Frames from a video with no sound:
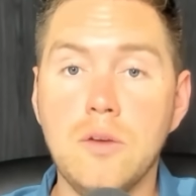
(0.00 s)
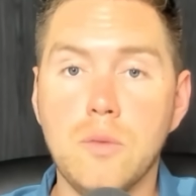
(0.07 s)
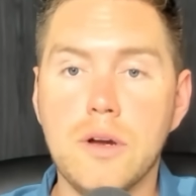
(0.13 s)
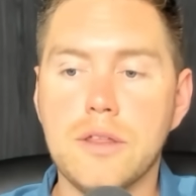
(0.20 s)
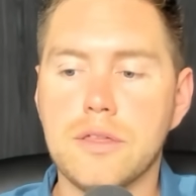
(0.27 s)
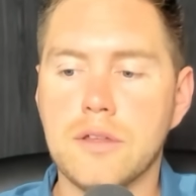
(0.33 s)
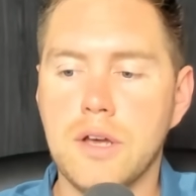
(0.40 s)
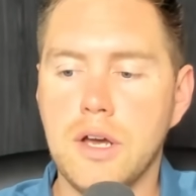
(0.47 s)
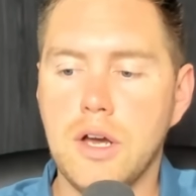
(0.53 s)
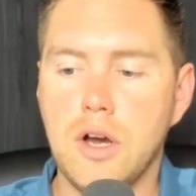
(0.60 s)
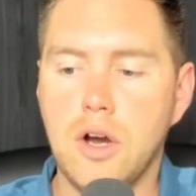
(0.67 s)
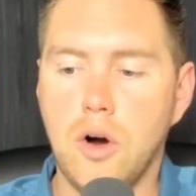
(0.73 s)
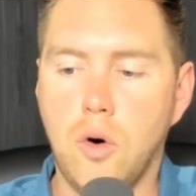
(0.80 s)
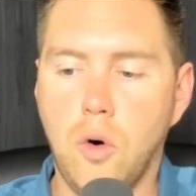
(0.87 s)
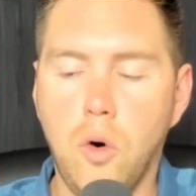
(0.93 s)
with
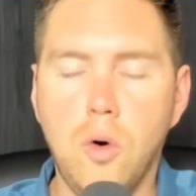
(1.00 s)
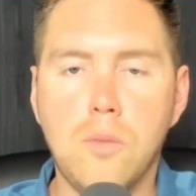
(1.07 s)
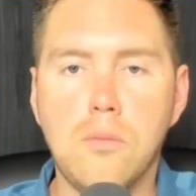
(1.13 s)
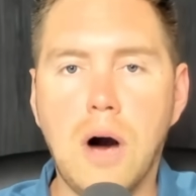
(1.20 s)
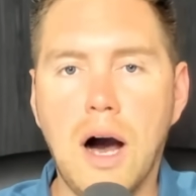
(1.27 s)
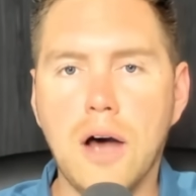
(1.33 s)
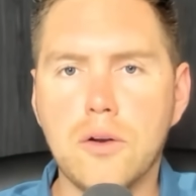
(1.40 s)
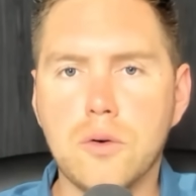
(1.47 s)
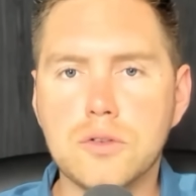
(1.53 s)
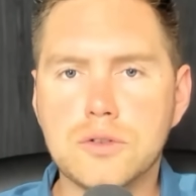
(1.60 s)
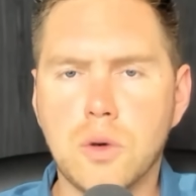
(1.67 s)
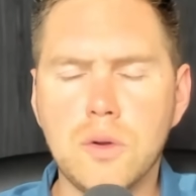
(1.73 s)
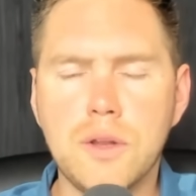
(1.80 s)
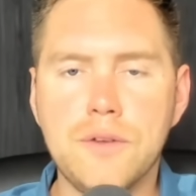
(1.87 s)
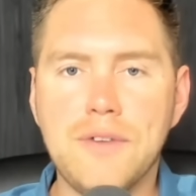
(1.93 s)
whole models,
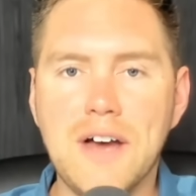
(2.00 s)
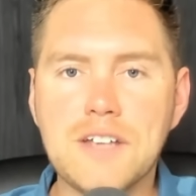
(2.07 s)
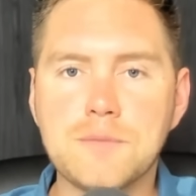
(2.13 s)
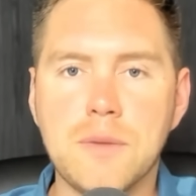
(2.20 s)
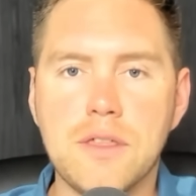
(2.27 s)
whole investment